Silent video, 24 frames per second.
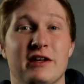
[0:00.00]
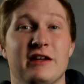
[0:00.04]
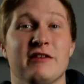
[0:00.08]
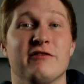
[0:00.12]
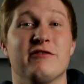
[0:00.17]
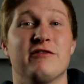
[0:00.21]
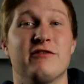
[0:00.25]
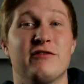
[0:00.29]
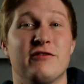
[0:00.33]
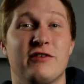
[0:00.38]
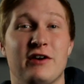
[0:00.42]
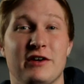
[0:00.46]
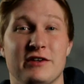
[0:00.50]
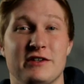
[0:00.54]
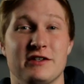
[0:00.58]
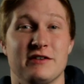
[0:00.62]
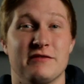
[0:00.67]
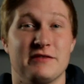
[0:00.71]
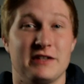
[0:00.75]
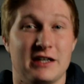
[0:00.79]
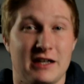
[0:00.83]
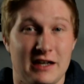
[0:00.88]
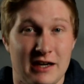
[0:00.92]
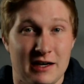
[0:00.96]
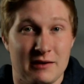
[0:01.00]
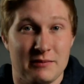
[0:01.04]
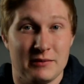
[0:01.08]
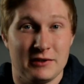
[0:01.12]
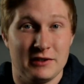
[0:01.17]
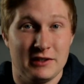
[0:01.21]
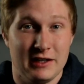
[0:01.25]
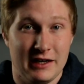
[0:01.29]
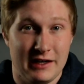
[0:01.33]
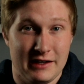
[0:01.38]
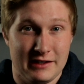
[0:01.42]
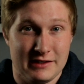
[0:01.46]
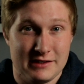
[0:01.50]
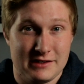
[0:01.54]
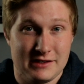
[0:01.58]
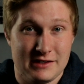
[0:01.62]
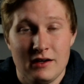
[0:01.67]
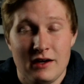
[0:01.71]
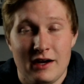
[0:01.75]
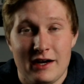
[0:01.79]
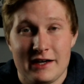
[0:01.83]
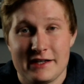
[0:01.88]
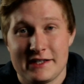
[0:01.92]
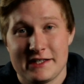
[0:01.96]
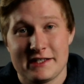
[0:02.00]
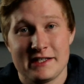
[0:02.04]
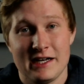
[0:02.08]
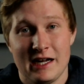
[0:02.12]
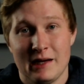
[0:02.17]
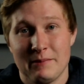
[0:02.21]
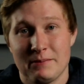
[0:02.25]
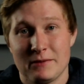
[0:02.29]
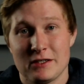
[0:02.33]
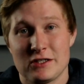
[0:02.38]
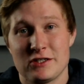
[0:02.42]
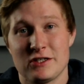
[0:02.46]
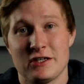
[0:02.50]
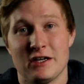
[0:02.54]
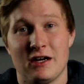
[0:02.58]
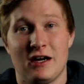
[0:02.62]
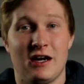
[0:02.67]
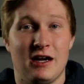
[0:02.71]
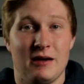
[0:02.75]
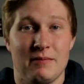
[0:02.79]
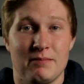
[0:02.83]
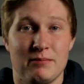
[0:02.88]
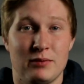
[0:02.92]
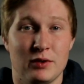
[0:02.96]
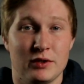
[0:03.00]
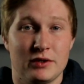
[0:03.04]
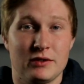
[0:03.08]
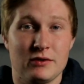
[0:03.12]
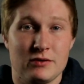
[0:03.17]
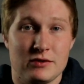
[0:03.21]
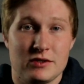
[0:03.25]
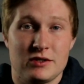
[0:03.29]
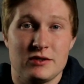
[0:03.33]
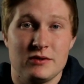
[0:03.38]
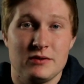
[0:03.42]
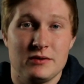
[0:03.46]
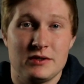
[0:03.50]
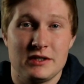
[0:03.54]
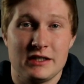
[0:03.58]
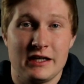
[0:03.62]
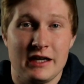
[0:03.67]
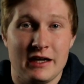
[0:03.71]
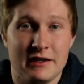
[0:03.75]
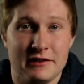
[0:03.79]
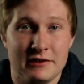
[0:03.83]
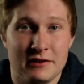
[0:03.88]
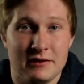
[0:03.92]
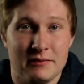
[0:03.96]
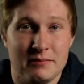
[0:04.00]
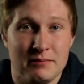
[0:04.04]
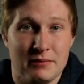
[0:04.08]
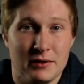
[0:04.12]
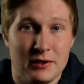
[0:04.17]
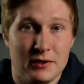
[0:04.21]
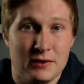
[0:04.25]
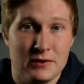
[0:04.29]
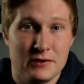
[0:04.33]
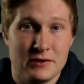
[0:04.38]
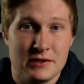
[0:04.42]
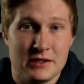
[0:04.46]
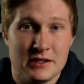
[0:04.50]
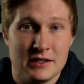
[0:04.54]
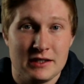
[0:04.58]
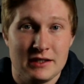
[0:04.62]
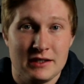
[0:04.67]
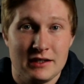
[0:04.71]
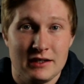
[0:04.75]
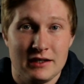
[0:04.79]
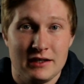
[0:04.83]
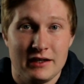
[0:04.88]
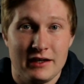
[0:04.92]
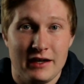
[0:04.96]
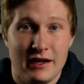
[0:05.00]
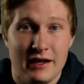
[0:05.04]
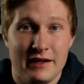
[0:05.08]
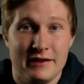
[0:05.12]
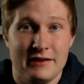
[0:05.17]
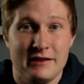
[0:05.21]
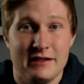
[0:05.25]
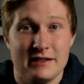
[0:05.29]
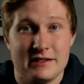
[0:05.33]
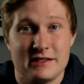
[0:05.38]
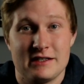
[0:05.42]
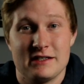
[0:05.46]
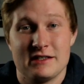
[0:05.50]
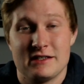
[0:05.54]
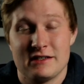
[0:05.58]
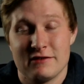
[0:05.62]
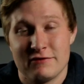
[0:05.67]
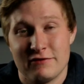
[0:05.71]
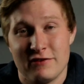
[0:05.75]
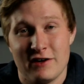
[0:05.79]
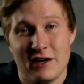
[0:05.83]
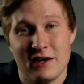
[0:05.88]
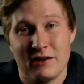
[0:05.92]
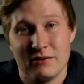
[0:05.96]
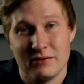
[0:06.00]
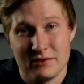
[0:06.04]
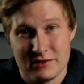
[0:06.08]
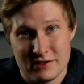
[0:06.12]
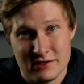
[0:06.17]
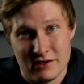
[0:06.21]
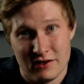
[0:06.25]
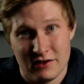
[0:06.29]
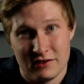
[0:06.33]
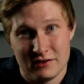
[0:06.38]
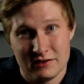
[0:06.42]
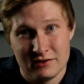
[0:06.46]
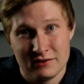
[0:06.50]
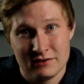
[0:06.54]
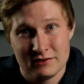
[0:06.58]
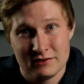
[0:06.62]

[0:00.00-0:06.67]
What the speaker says: in front of the camera lens. I snapped the shot, put those 2 together in post, and this is the final result.